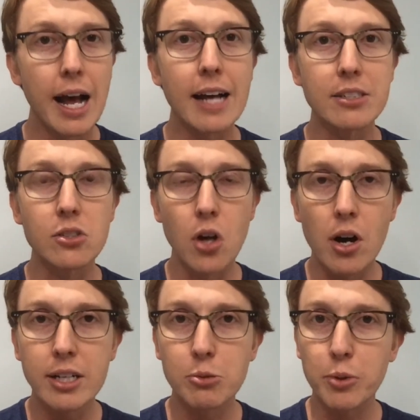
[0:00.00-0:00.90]
as
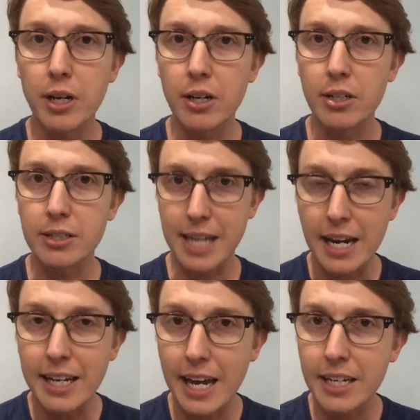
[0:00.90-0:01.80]
long as we are
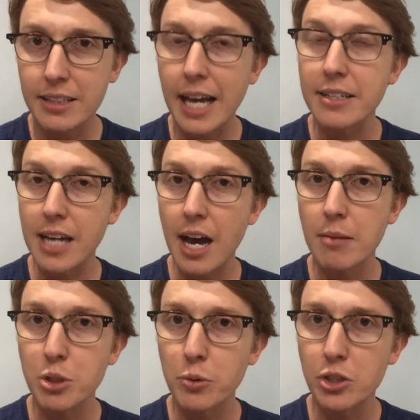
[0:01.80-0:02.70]
dedicating that
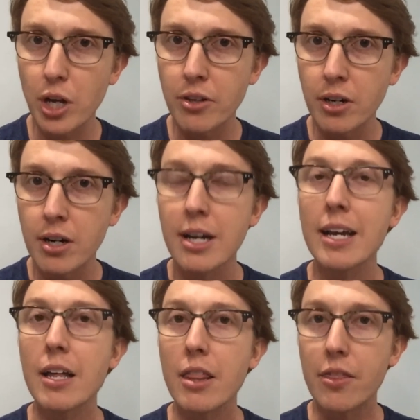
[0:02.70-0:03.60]
time to each other,
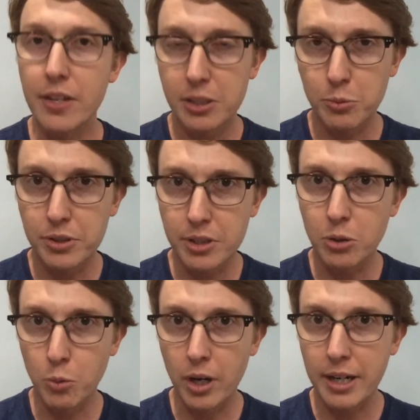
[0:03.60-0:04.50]
this will
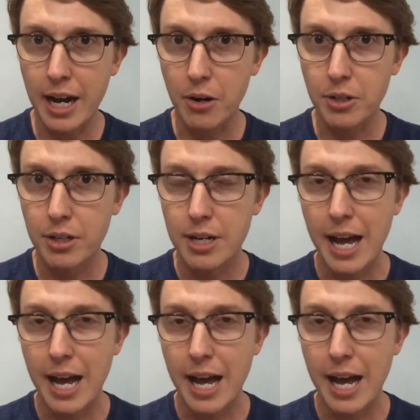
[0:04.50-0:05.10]
still work out.